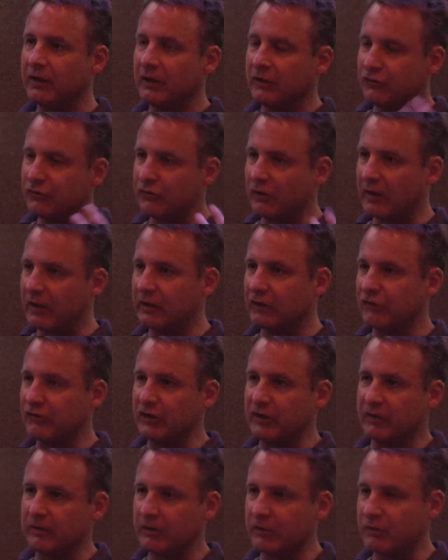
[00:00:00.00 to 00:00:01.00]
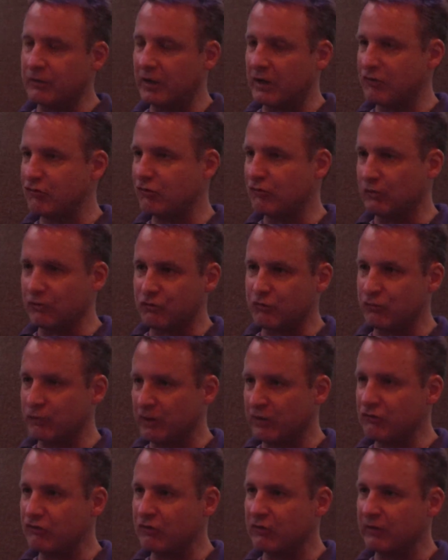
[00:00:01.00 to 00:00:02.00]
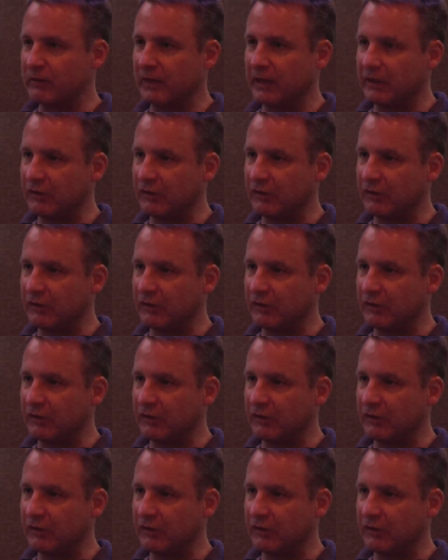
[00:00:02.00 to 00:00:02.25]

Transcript: saw it as a national treasure.